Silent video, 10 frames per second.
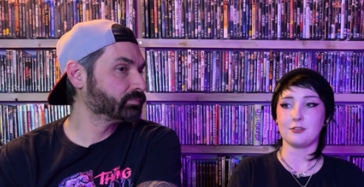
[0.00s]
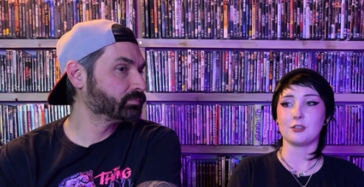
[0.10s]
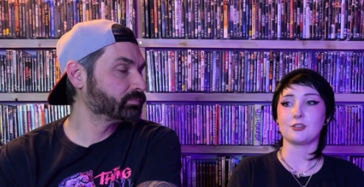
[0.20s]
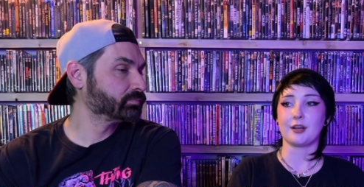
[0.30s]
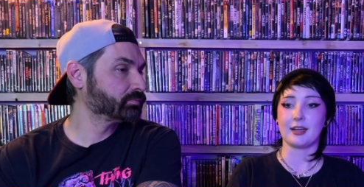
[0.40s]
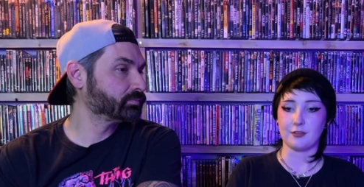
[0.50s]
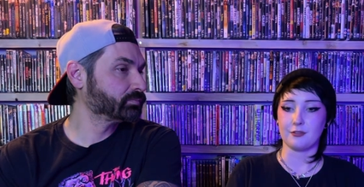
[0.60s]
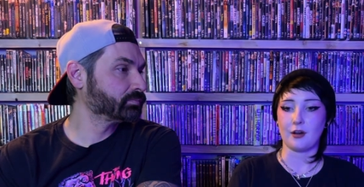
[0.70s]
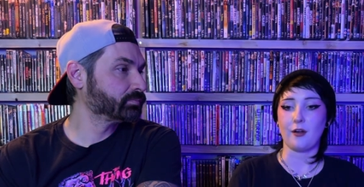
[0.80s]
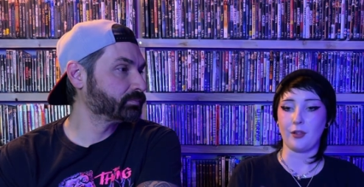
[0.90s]
Speaker 1: you're trying to
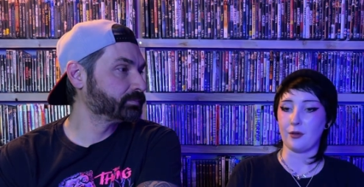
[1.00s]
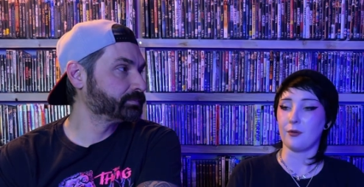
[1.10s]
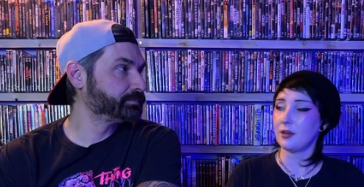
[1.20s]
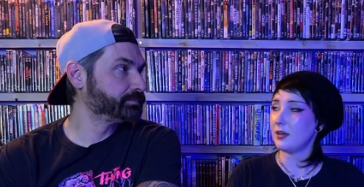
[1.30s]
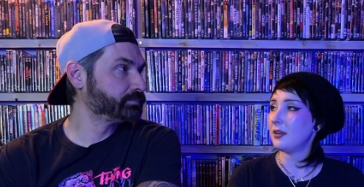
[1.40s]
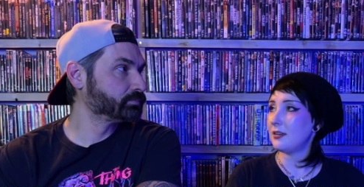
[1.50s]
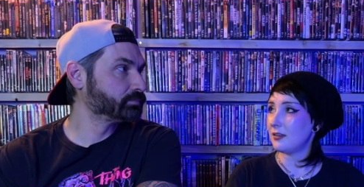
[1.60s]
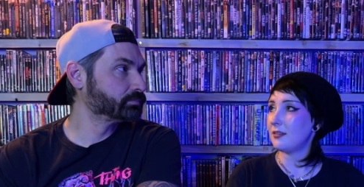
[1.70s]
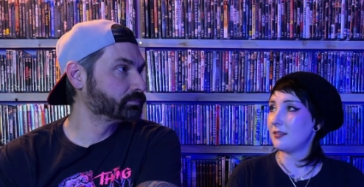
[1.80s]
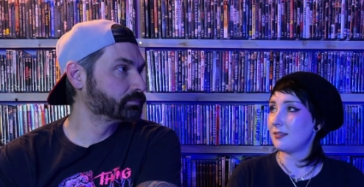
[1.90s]
follow
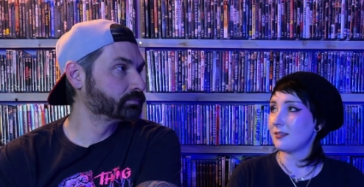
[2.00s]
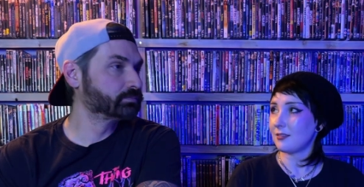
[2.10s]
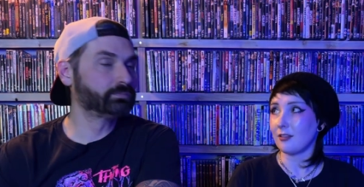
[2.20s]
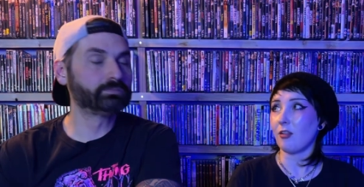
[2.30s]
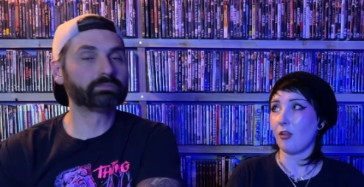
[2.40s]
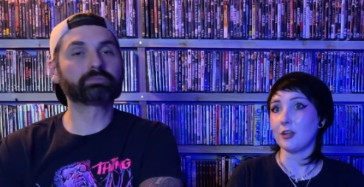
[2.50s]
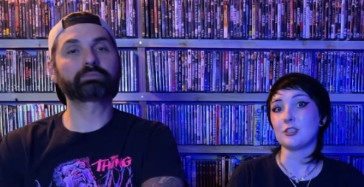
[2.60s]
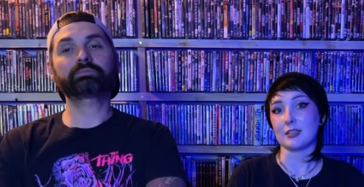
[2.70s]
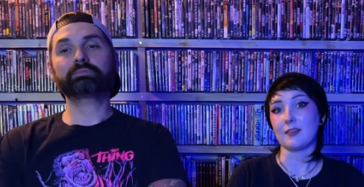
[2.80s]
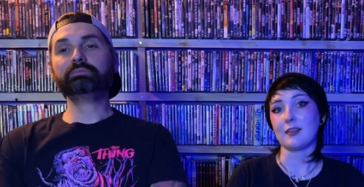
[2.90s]
the
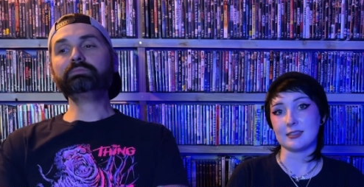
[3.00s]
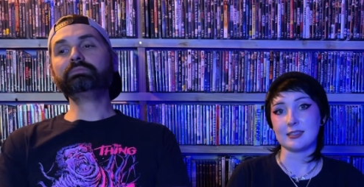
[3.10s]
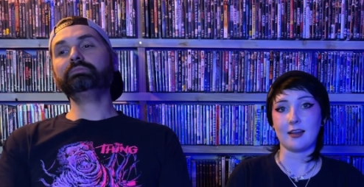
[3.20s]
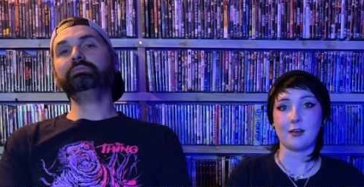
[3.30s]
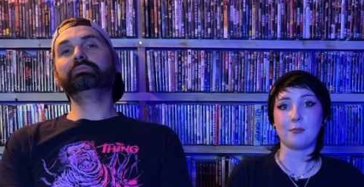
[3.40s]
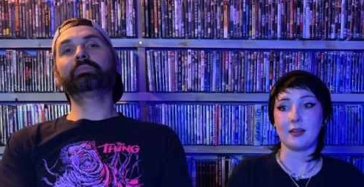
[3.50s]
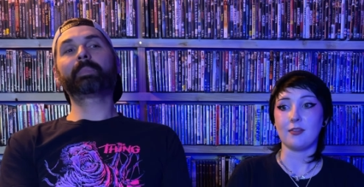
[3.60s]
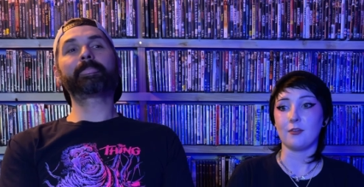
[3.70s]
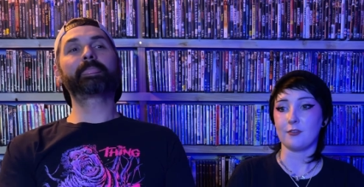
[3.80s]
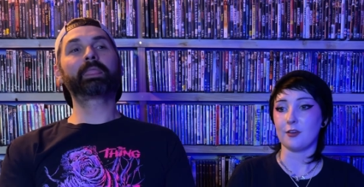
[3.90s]
logic that they set up in
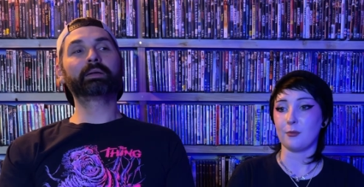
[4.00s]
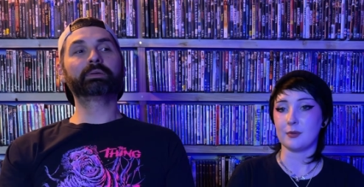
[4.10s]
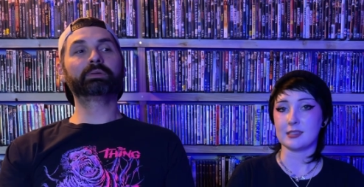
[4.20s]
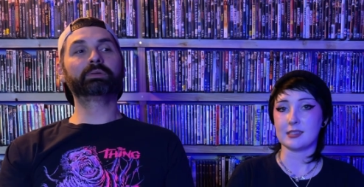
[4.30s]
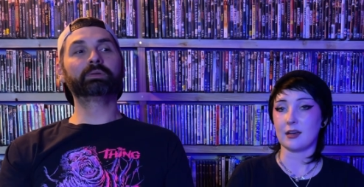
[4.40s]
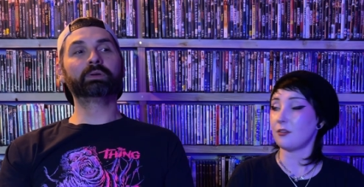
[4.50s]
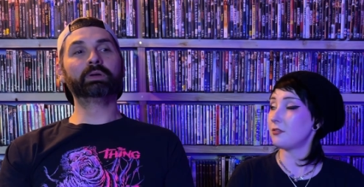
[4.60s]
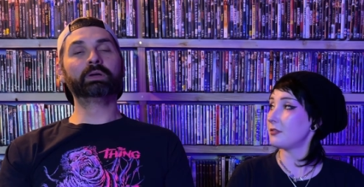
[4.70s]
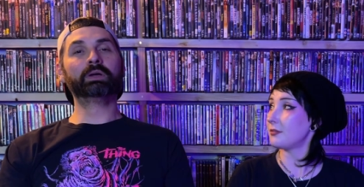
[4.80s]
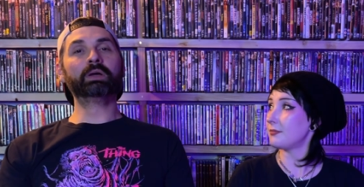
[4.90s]
the film itself.
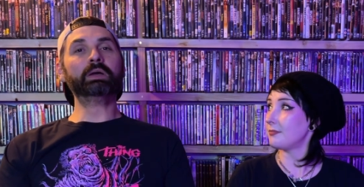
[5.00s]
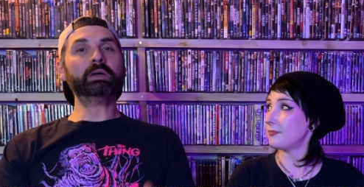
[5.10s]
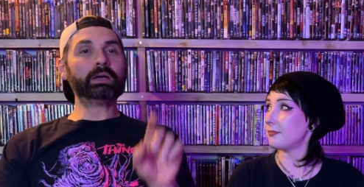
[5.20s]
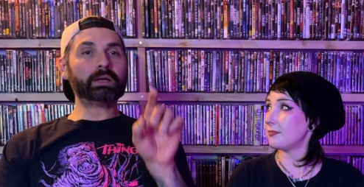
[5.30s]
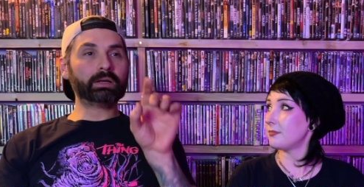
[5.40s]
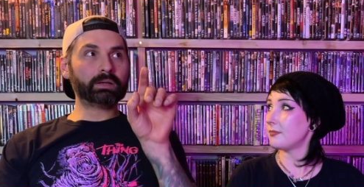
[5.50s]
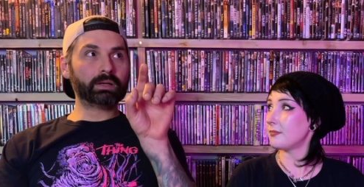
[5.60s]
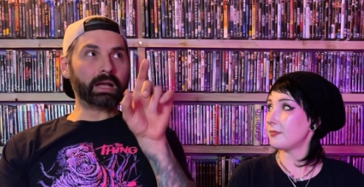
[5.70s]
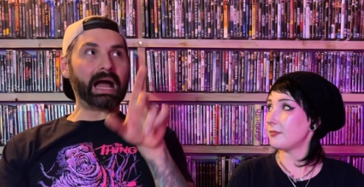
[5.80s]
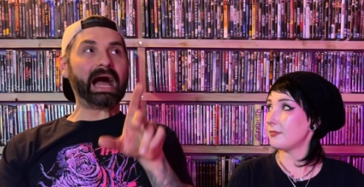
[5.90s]

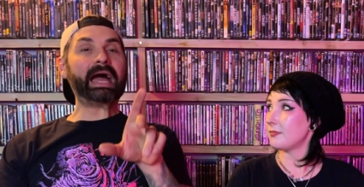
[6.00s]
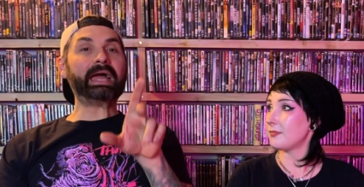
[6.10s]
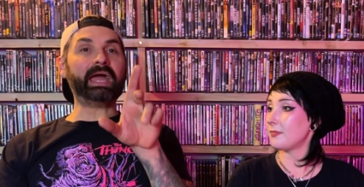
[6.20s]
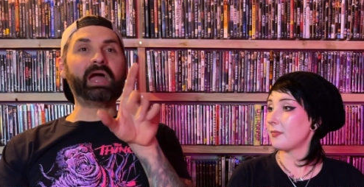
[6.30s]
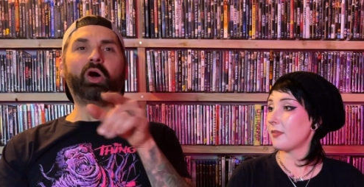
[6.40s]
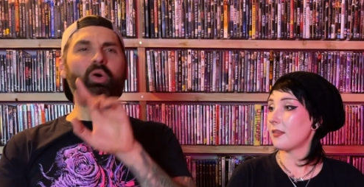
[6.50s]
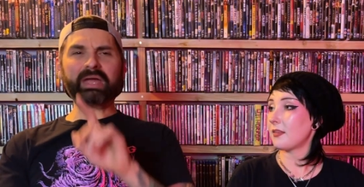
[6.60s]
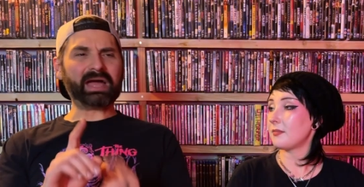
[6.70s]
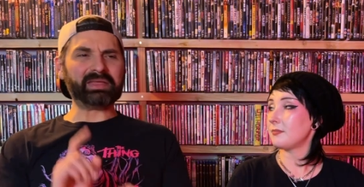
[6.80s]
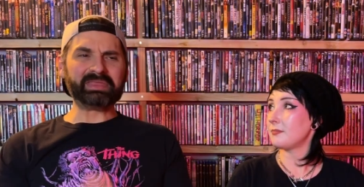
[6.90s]
Speaker 2: I, oh
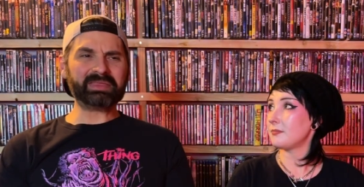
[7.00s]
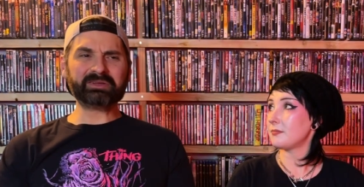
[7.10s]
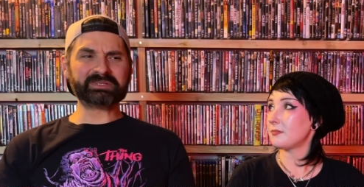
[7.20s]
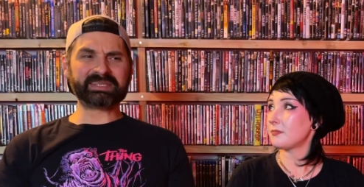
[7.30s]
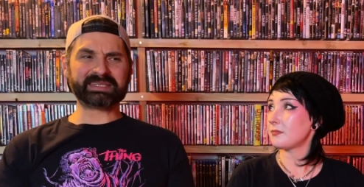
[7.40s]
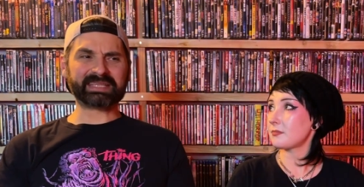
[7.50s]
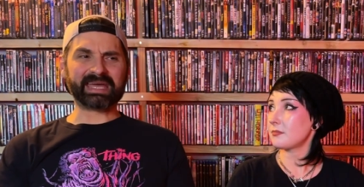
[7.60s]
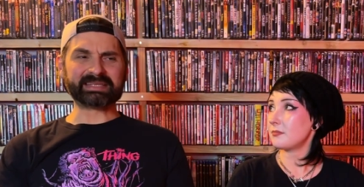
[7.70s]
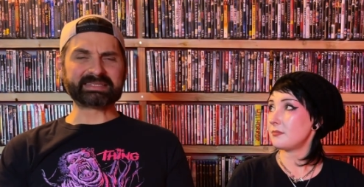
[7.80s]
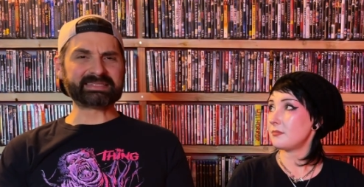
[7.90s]
yeah, and then there's this
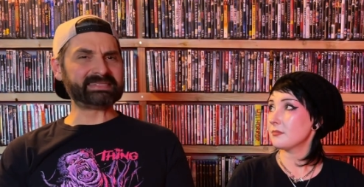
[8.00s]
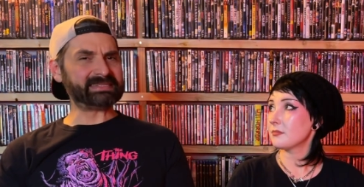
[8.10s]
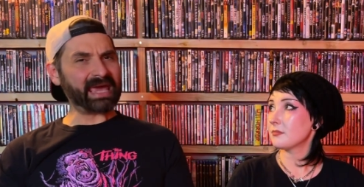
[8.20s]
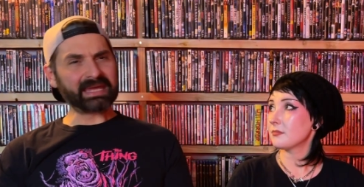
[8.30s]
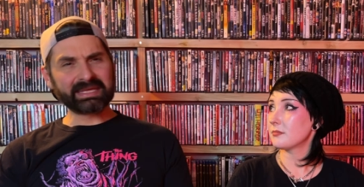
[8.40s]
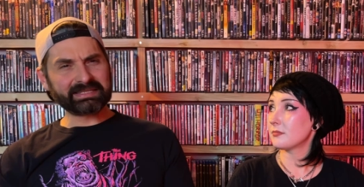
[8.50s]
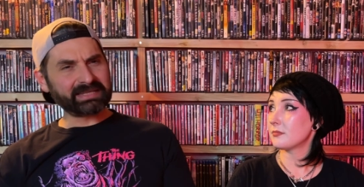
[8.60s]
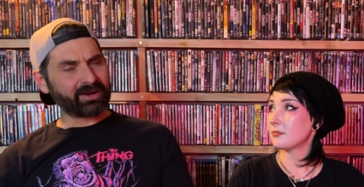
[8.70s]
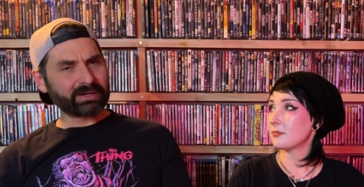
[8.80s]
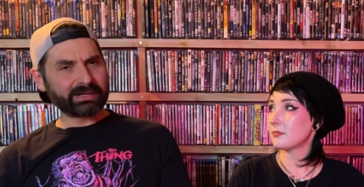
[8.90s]
like
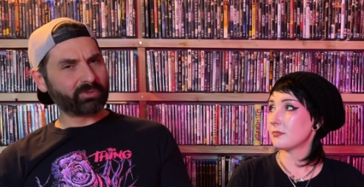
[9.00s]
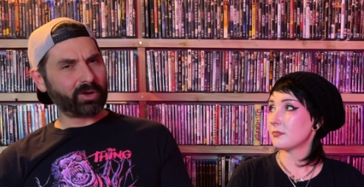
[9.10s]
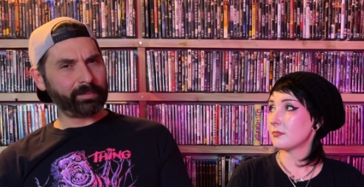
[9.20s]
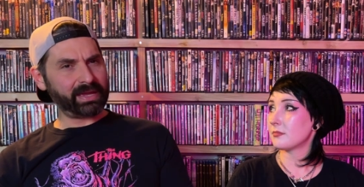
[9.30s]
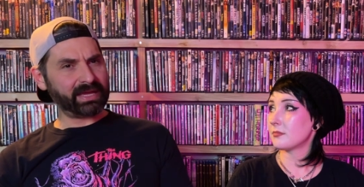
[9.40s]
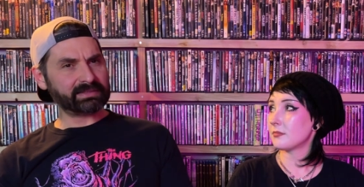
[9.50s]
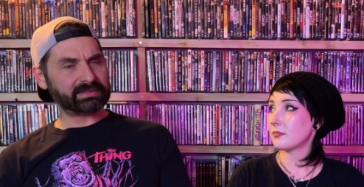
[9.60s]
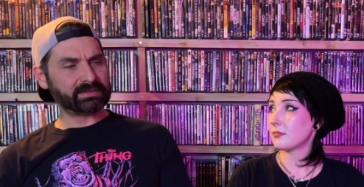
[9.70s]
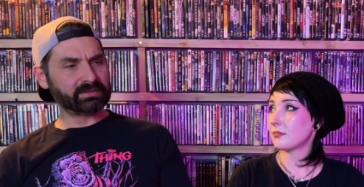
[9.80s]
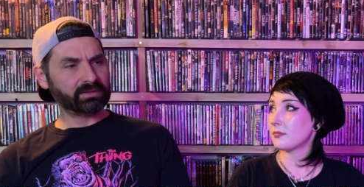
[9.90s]
secondary
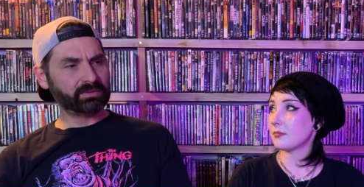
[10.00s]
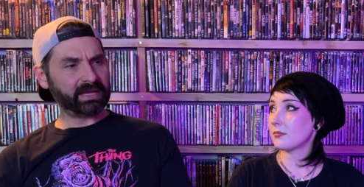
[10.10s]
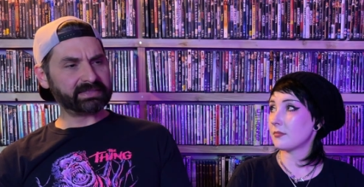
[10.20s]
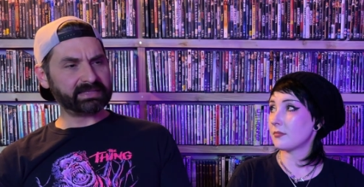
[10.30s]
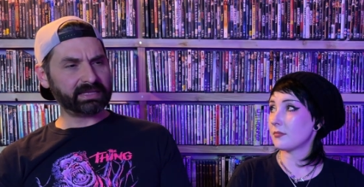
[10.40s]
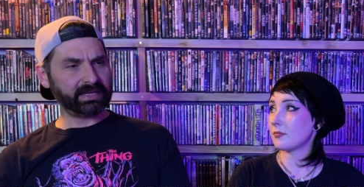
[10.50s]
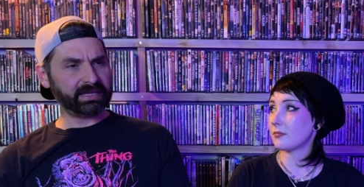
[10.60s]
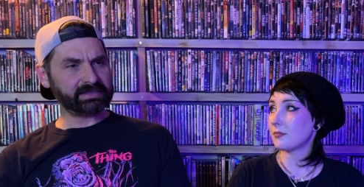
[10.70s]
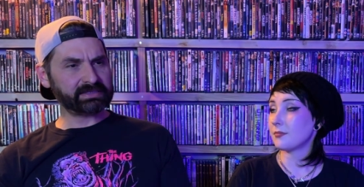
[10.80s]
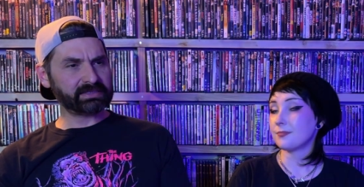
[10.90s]
romance that's in
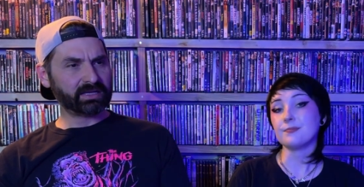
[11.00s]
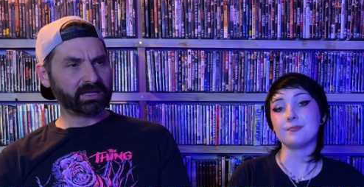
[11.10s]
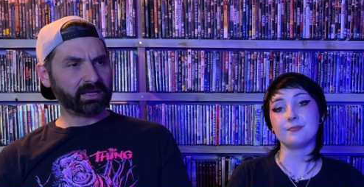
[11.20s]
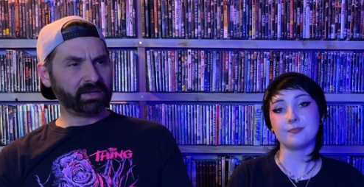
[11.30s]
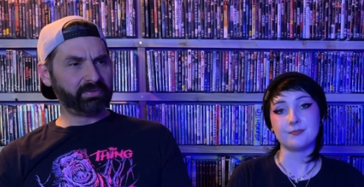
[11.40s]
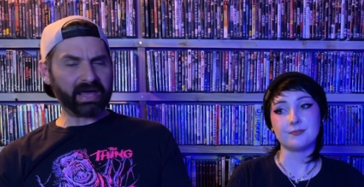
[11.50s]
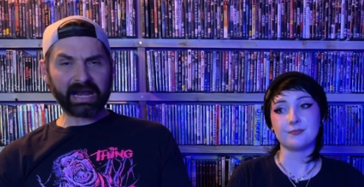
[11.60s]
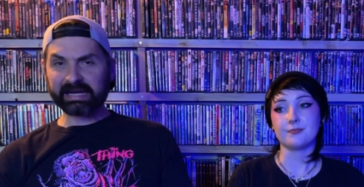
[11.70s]
this mm. that I